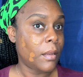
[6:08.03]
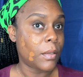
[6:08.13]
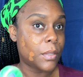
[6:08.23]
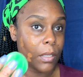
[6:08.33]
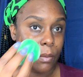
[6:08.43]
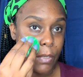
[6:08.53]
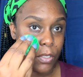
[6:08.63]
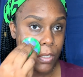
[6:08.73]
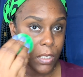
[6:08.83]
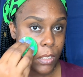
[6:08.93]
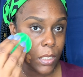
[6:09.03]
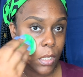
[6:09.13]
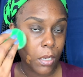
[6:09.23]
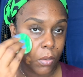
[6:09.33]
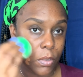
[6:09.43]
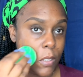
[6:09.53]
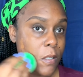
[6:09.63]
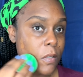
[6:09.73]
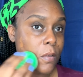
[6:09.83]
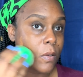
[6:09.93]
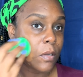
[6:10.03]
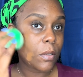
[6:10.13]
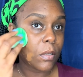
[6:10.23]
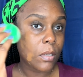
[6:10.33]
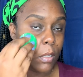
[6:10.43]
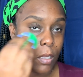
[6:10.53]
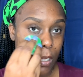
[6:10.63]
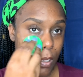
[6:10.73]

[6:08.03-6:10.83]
So let me just see how this is going to look.